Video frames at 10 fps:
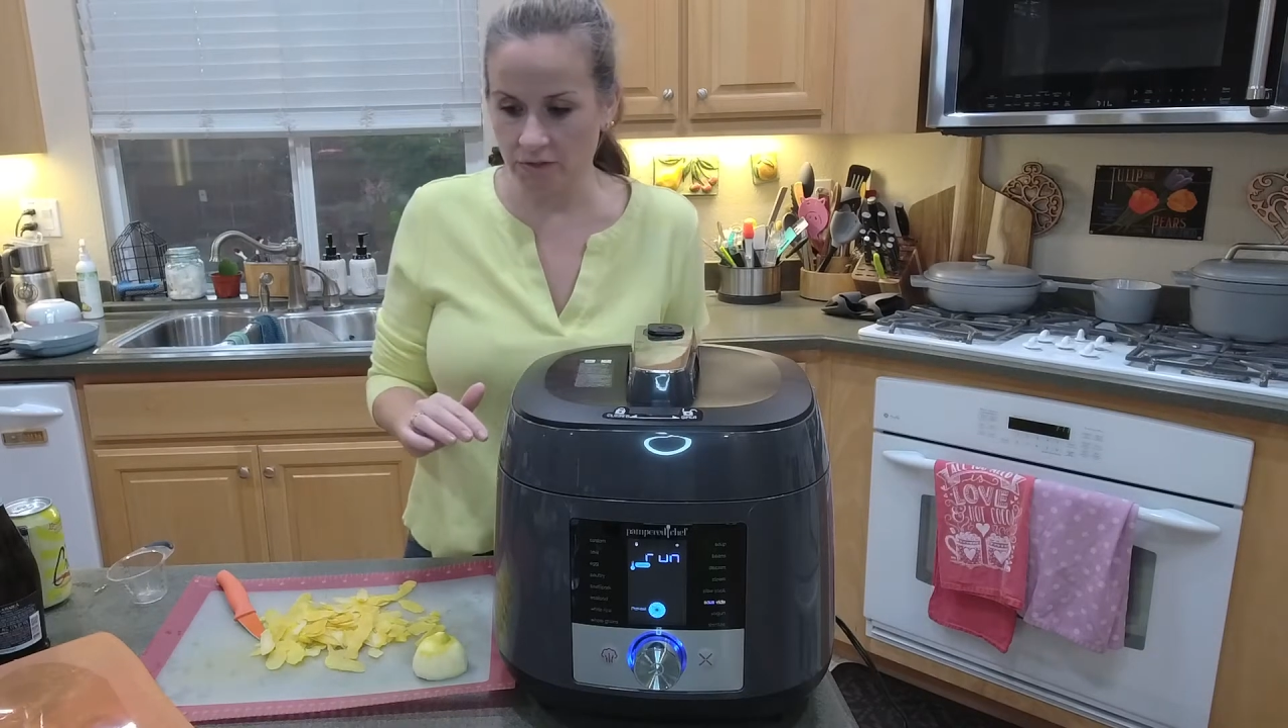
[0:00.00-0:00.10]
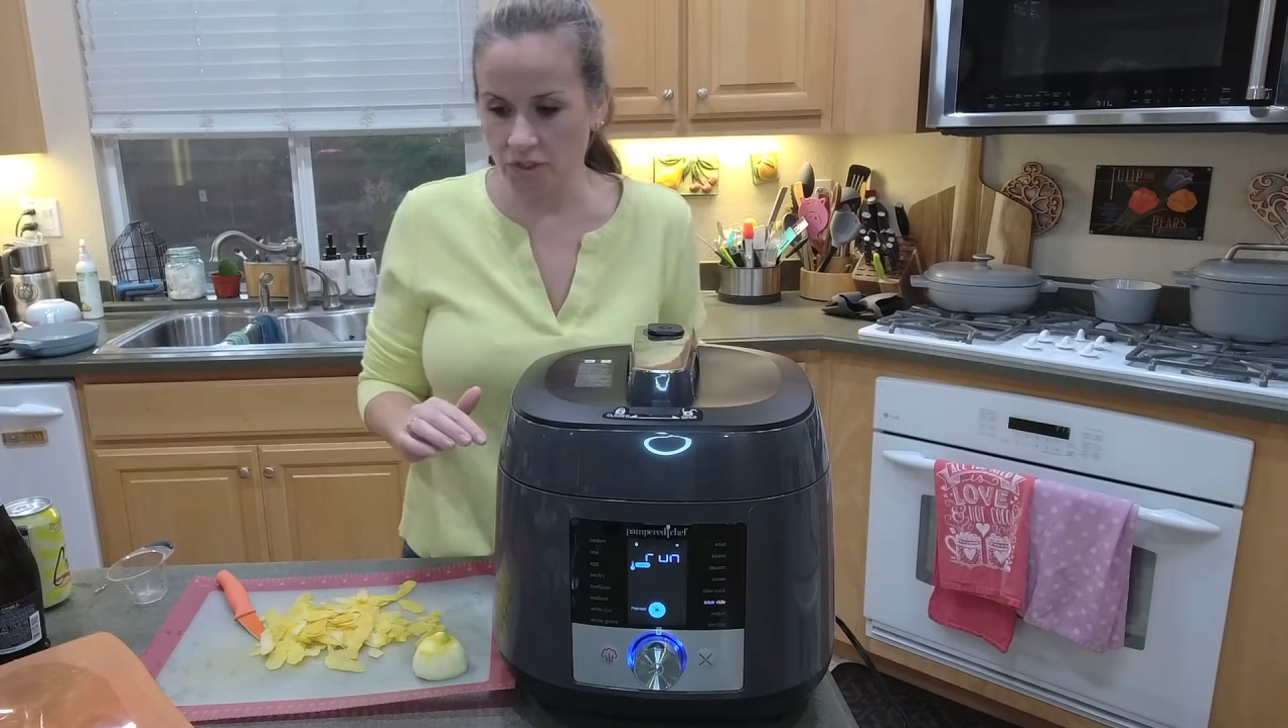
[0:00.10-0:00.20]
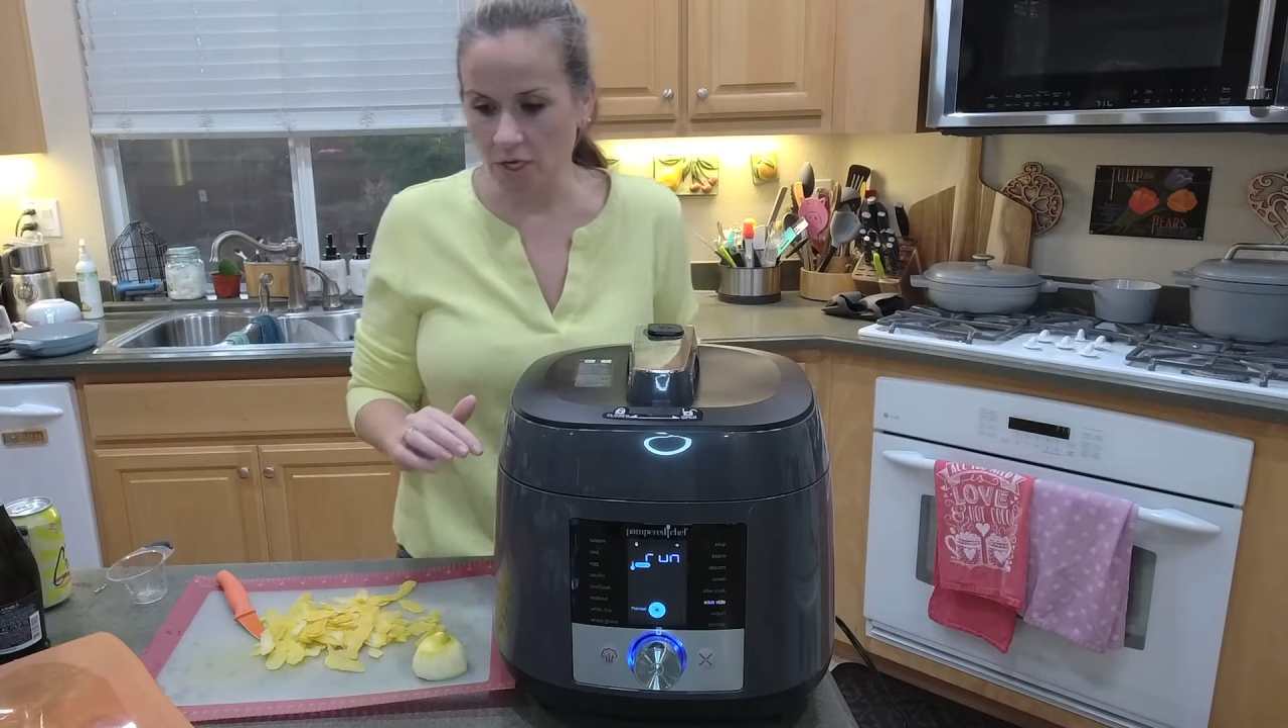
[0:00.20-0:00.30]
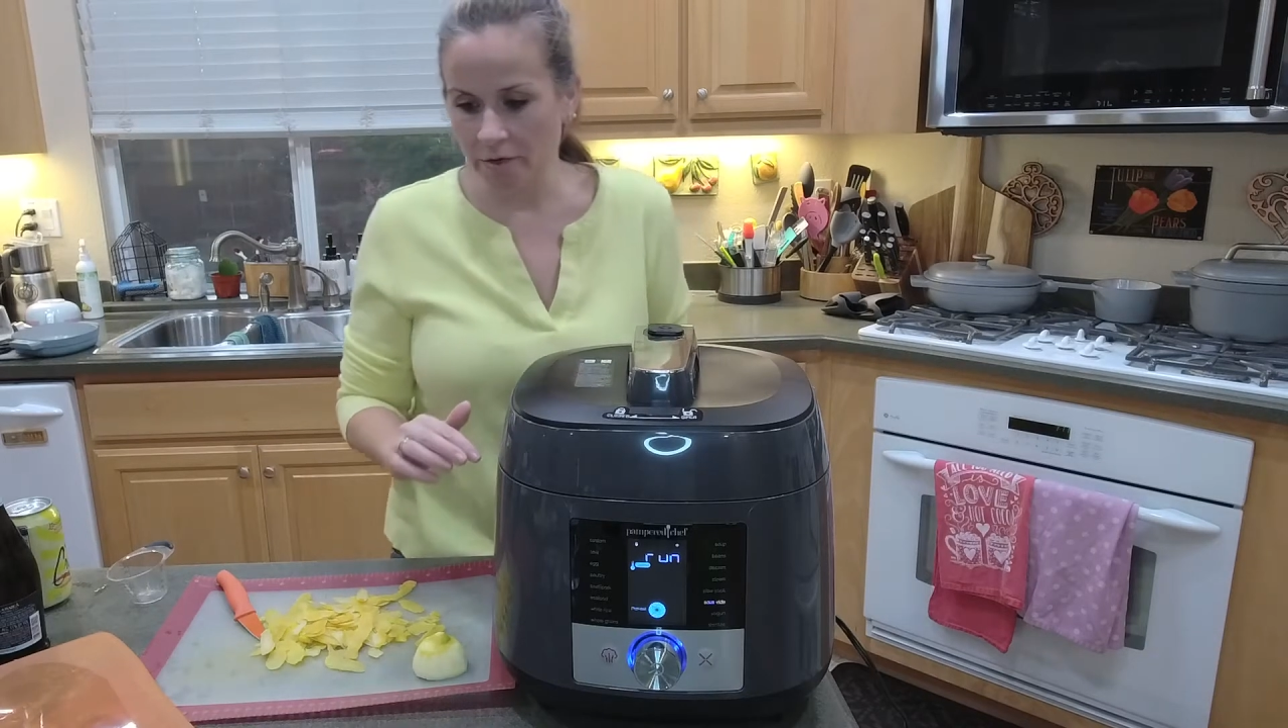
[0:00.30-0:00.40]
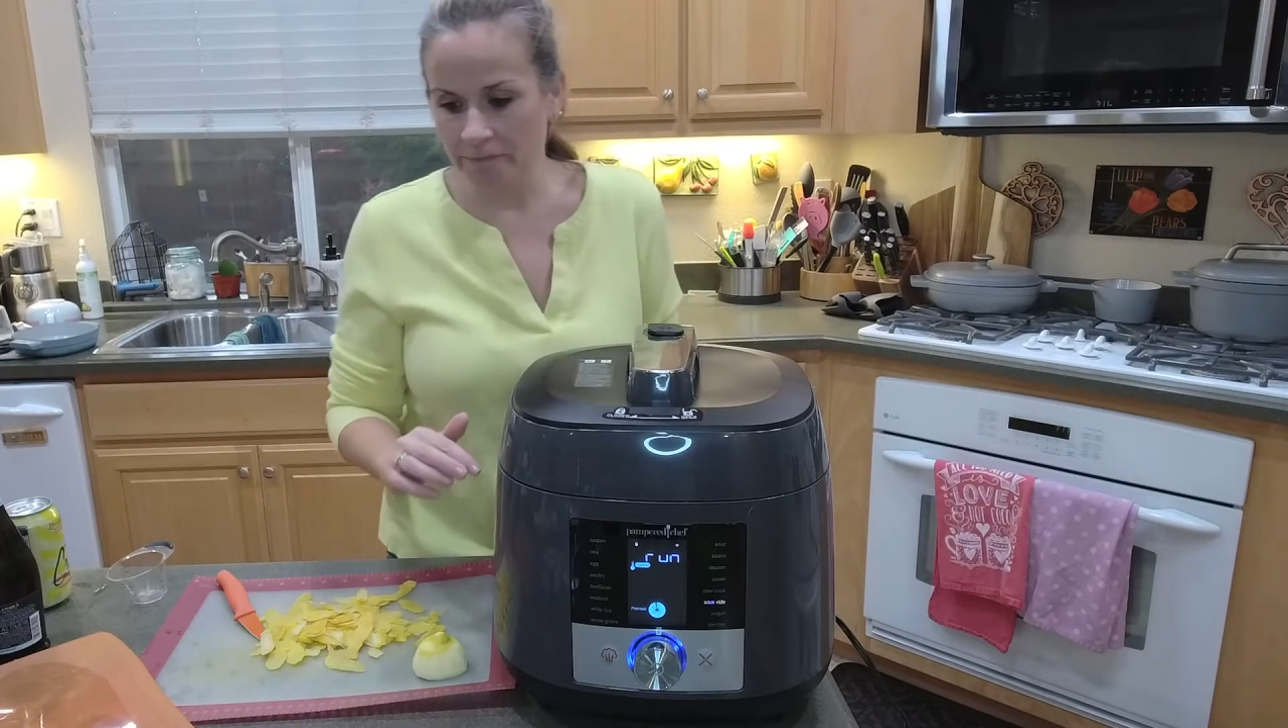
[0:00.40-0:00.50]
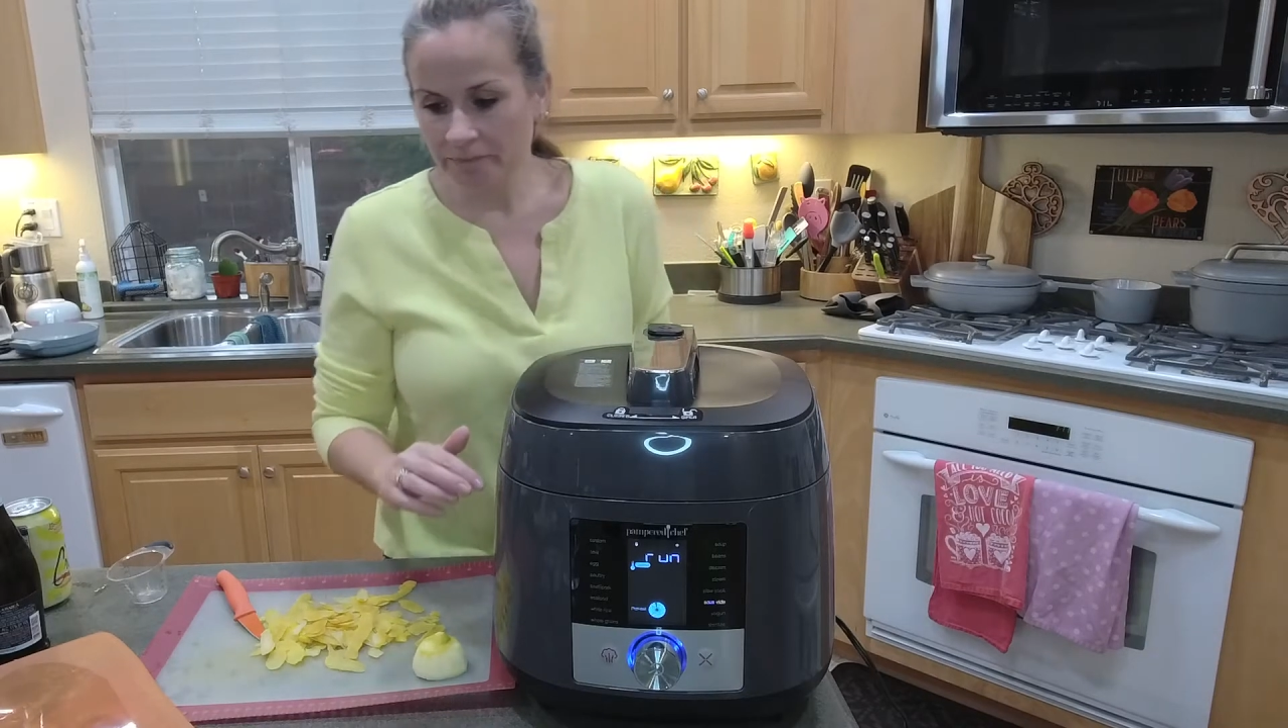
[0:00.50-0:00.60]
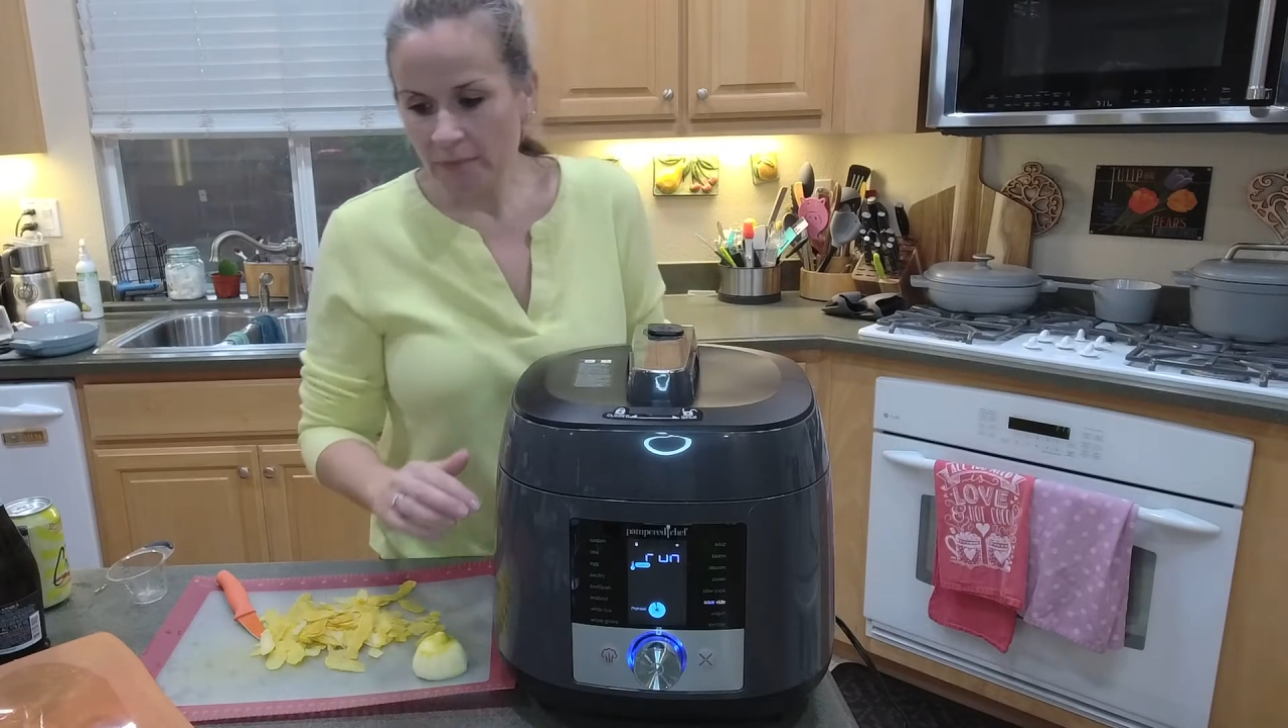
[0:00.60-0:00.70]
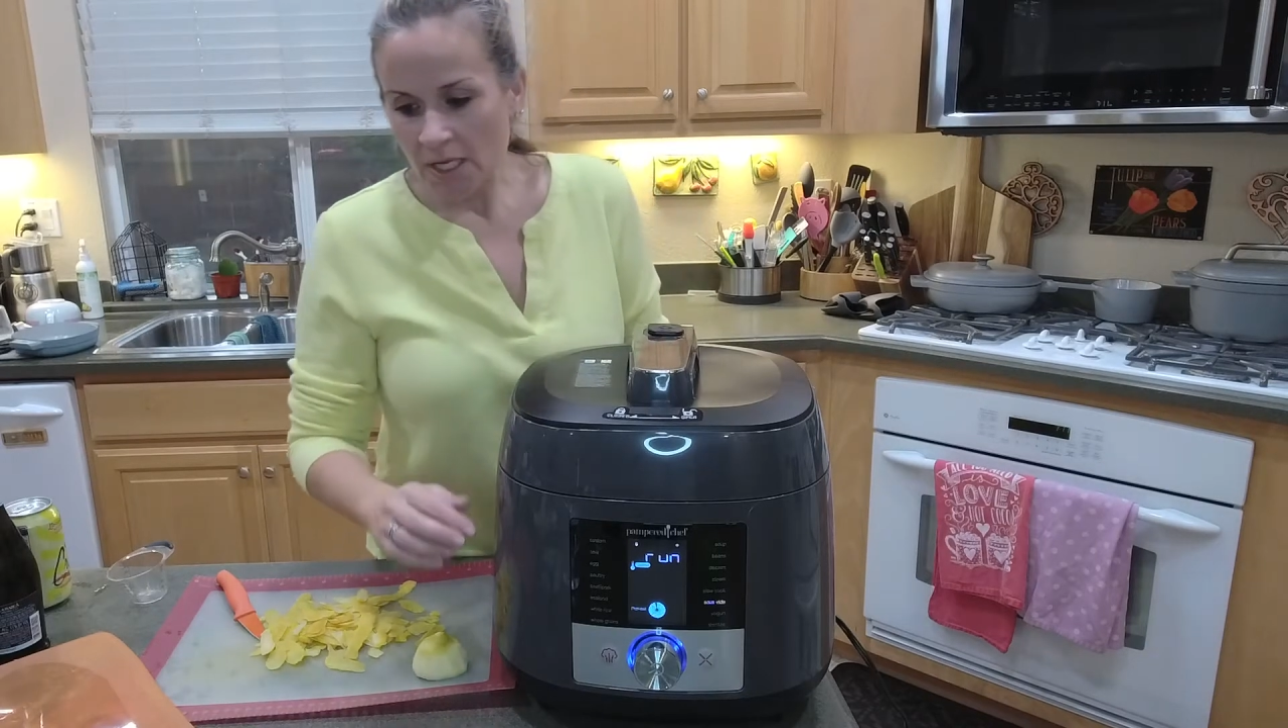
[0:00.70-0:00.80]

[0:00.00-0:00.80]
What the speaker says: So